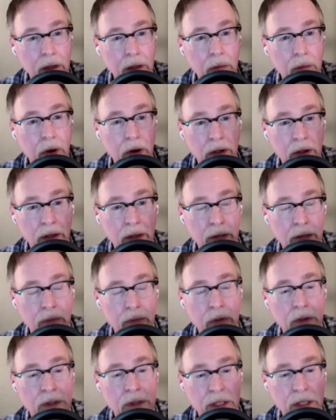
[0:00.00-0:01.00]
Part of that
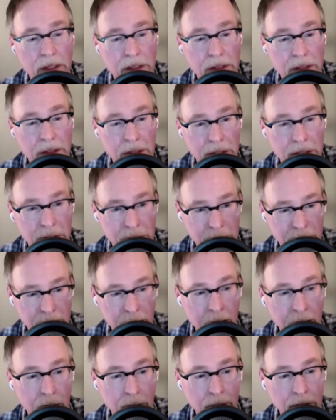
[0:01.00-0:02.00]
process is just
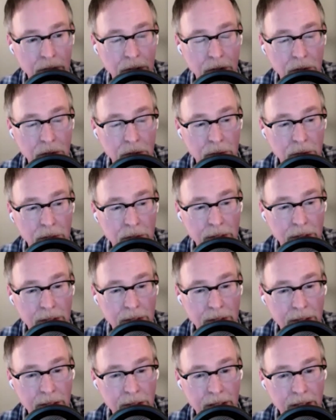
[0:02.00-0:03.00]
helping you
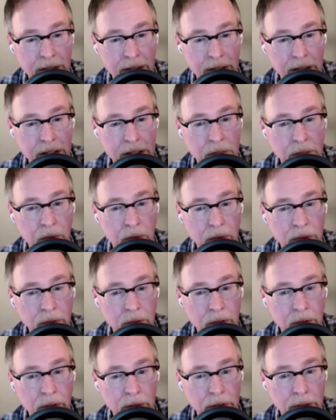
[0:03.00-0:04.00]
get to this point
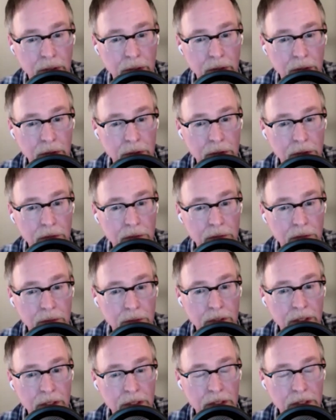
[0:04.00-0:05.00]
where you know you you
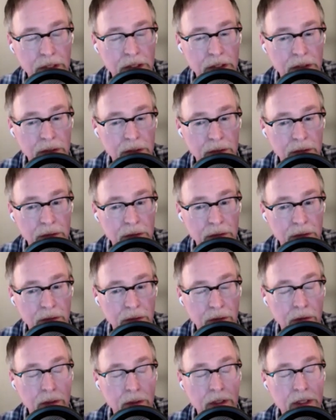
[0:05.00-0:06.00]
need to. At
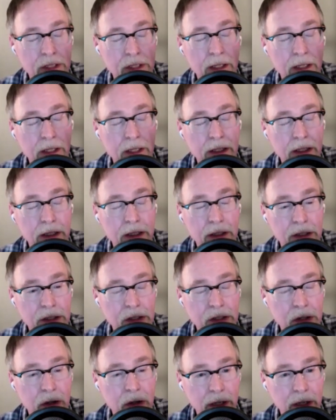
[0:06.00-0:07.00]
least I needed to
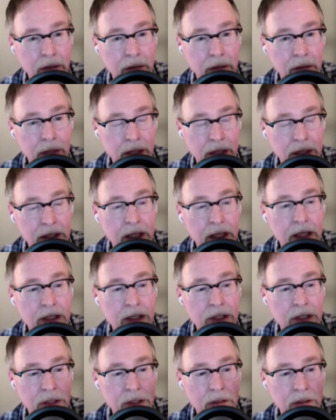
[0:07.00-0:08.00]
start in
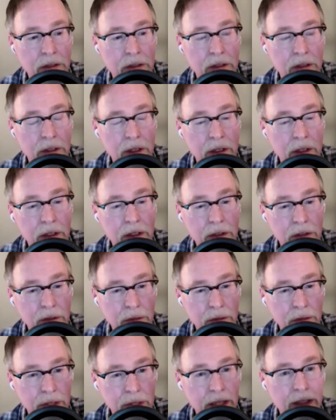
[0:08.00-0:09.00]
meditation
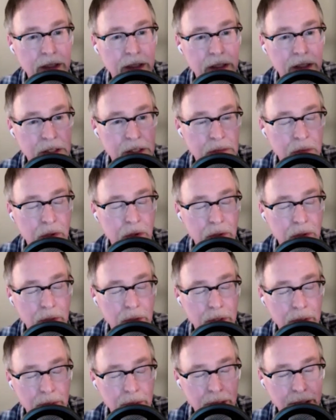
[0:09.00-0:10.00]
to get to this point where
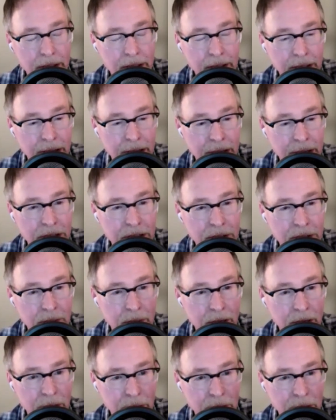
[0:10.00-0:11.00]
you make connection
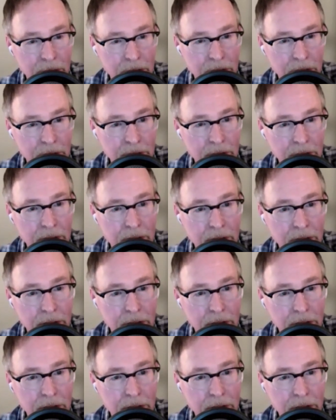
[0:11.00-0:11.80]
back with the divine.